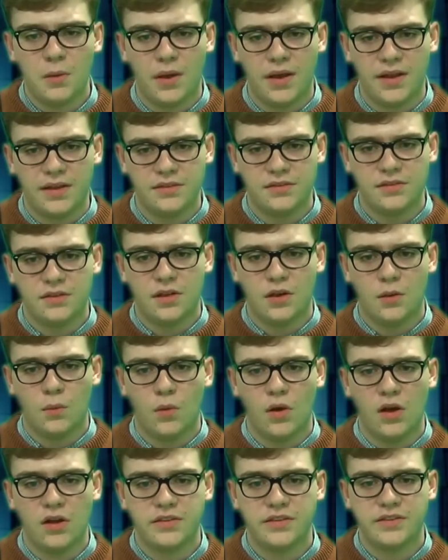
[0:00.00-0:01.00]
ways,
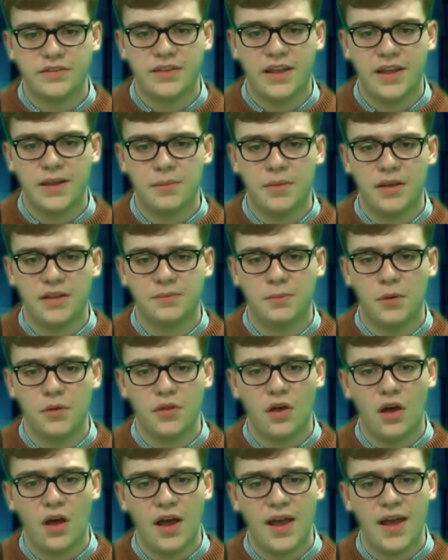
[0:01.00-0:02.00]
works the same as
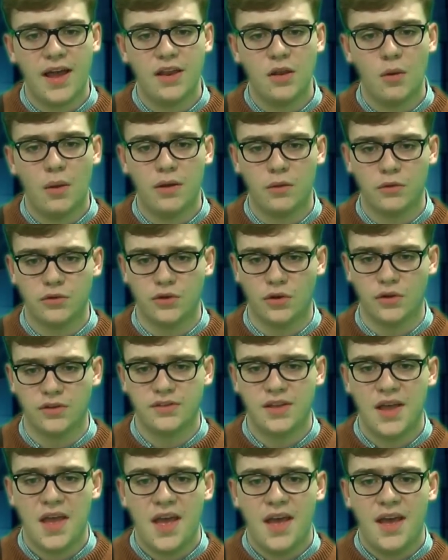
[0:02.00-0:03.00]
both high and low angle
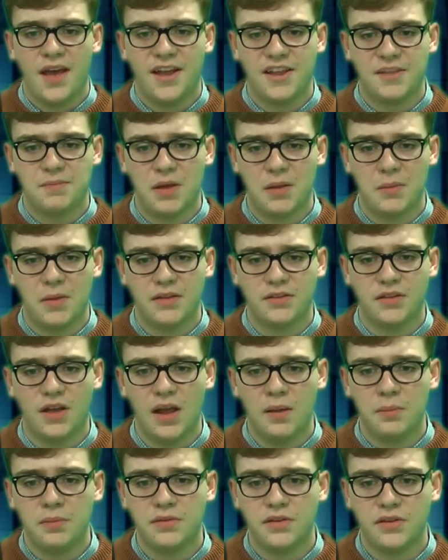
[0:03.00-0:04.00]
shots, as Batman's
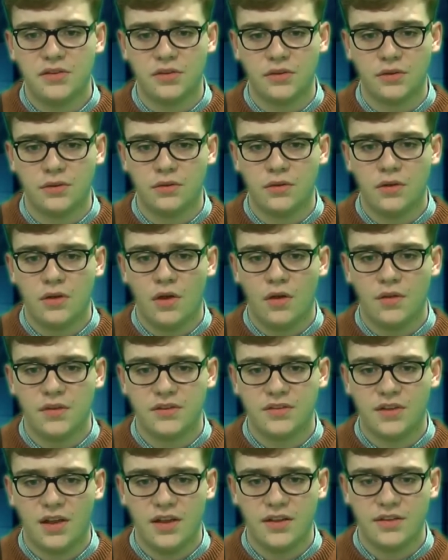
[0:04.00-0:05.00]
high position on
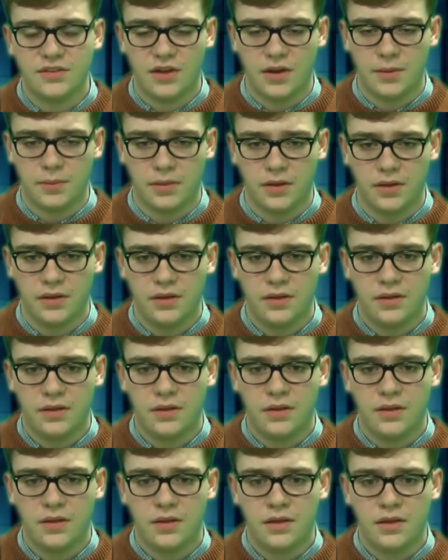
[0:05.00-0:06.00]
the skyscraper
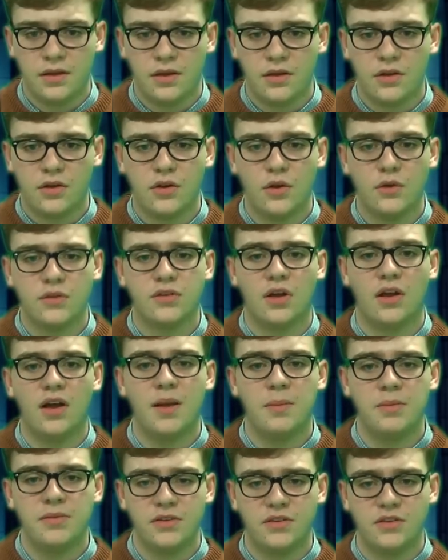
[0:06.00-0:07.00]
connotes a
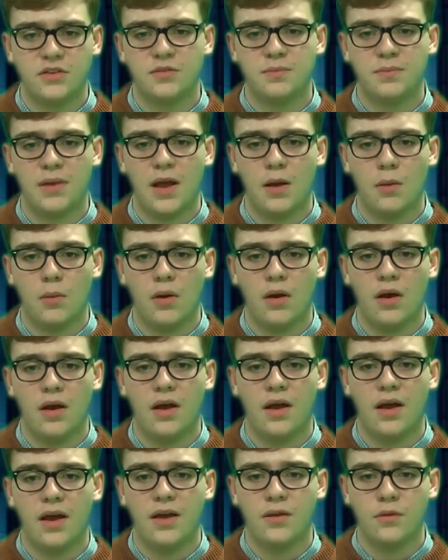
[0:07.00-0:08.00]
high position of power
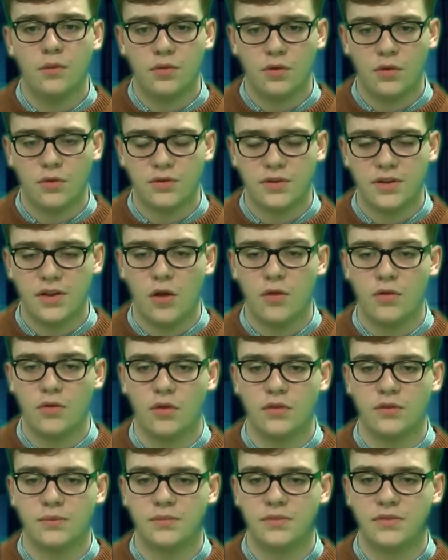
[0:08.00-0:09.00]
and authority over
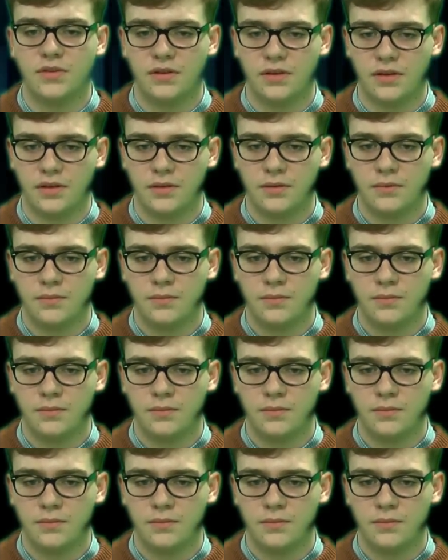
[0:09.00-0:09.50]
Gotham City.